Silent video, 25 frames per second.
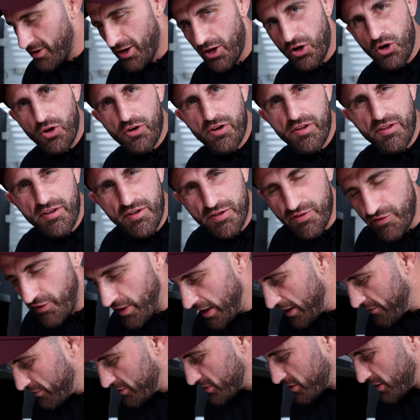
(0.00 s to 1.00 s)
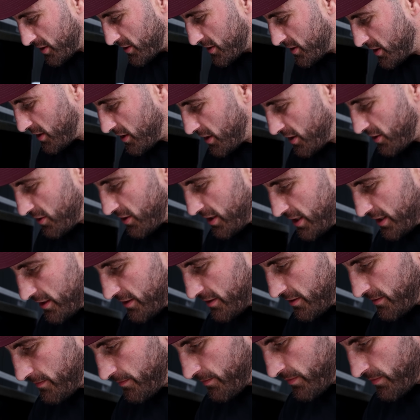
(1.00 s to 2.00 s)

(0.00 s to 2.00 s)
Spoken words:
a lot of these flavors I said I like,